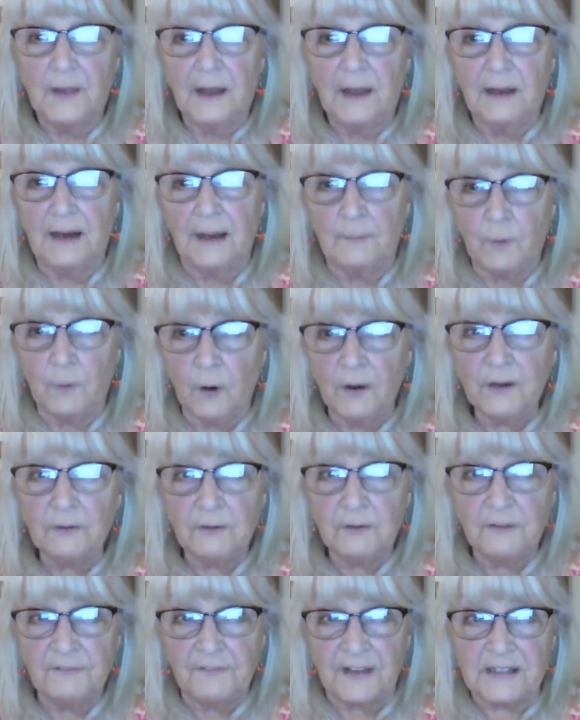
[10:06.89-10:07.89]
And I'm going to
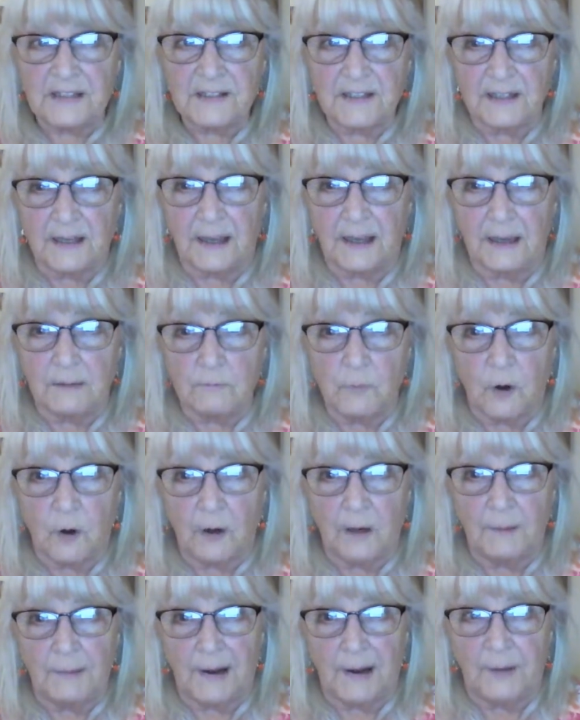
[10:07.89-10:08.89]
investigate more
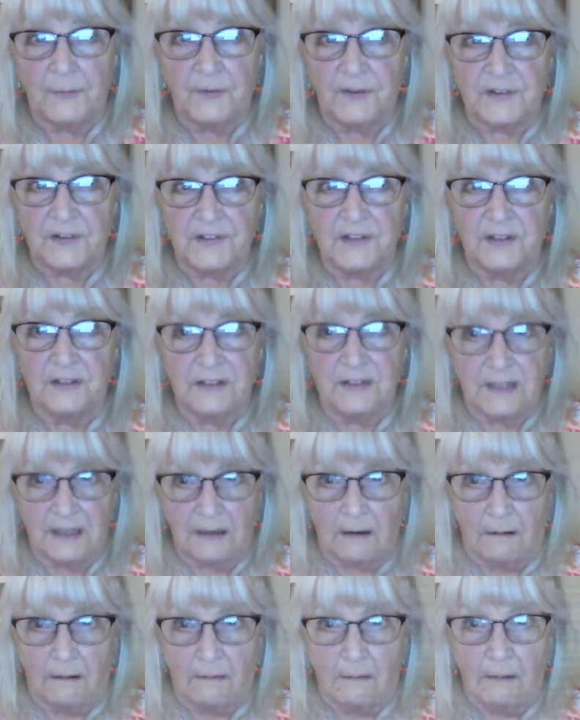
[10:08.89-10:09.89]
about this
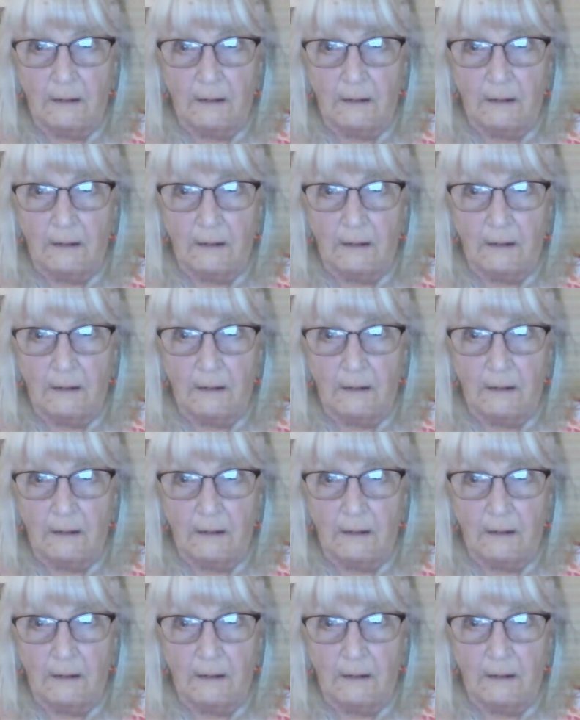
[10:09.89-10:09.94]
Deagle